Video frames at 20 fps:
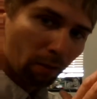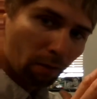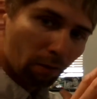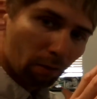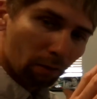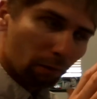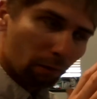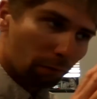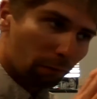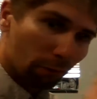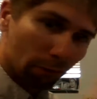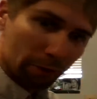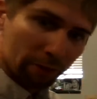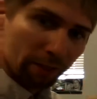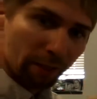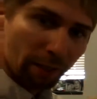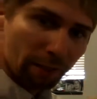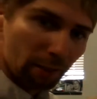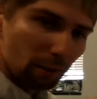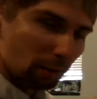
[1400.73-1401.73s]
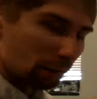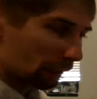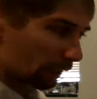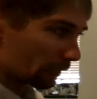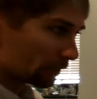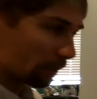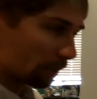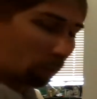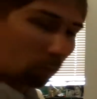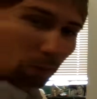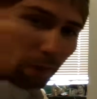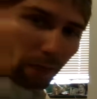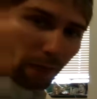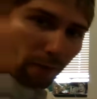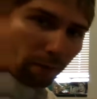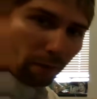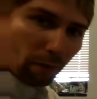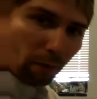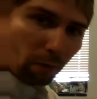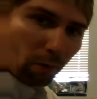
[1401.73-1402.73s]
For this idea, like I said, where
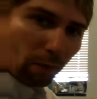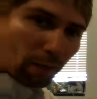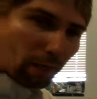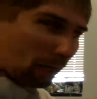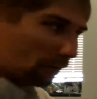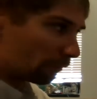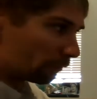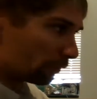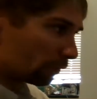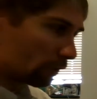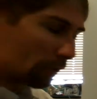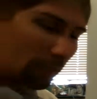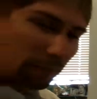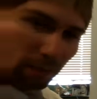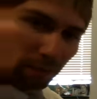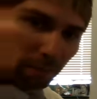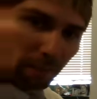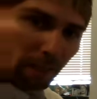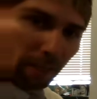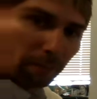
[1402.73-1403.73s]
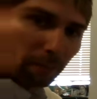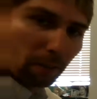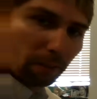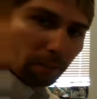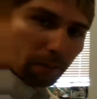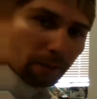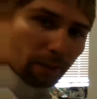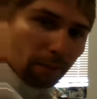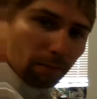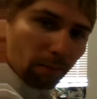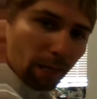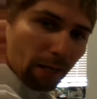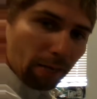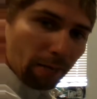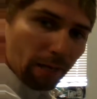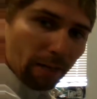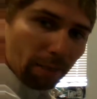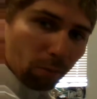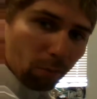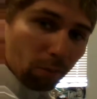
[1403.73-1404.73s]
I want to have you guys' map up and then my
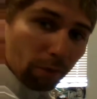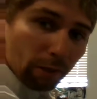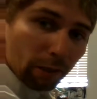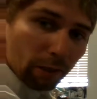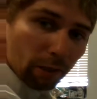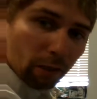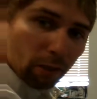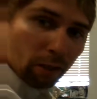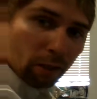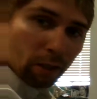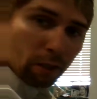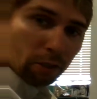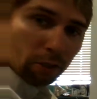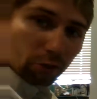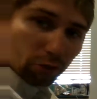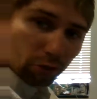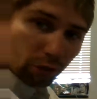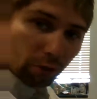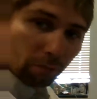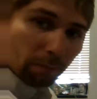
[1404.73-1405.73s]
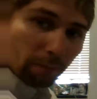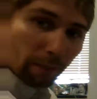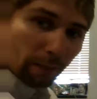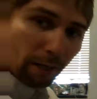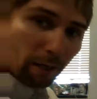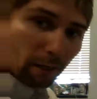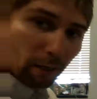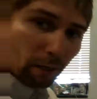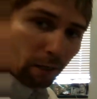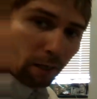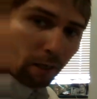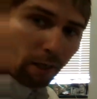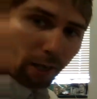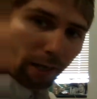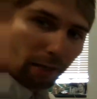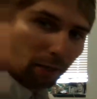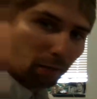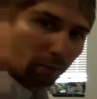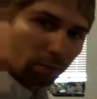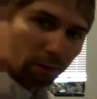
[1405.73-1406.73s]
map over here just to compare, I
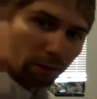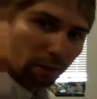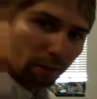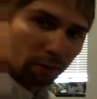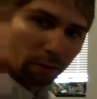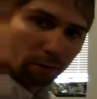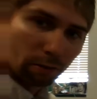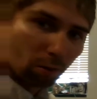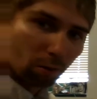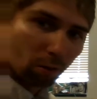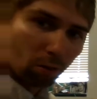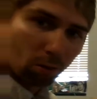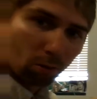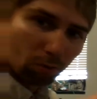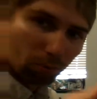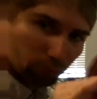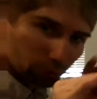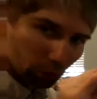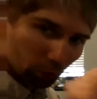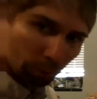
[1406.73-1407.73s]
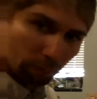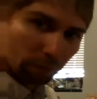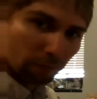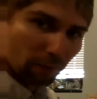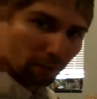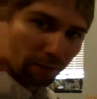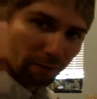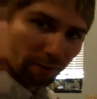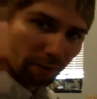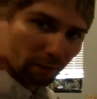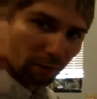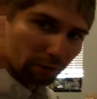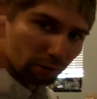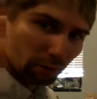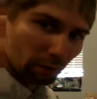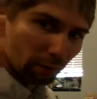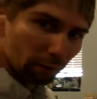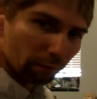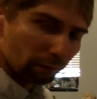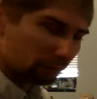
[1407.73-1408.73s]
don't need to know super fine scale
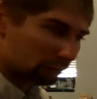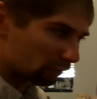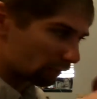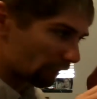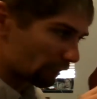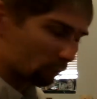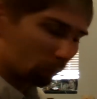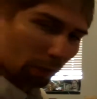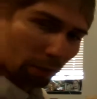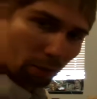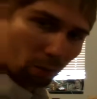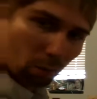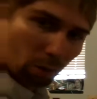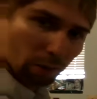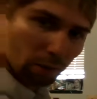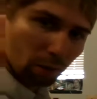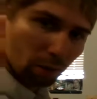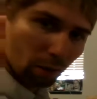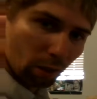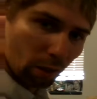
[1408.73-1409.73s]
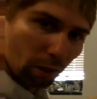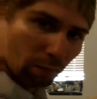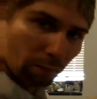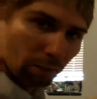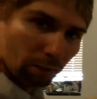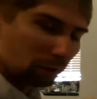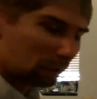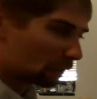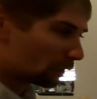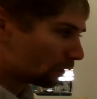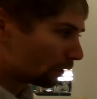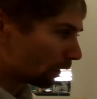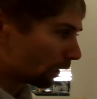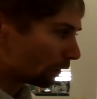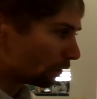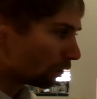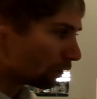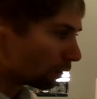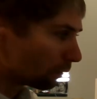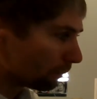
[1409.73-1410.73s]
stuff. So that's why the 1 kilometer, and
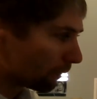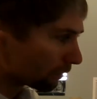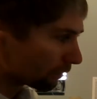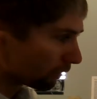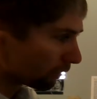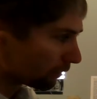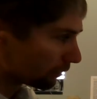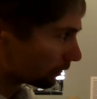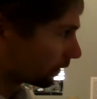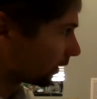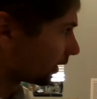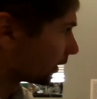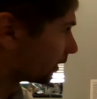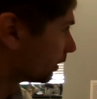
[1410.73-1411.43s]
you could basically say,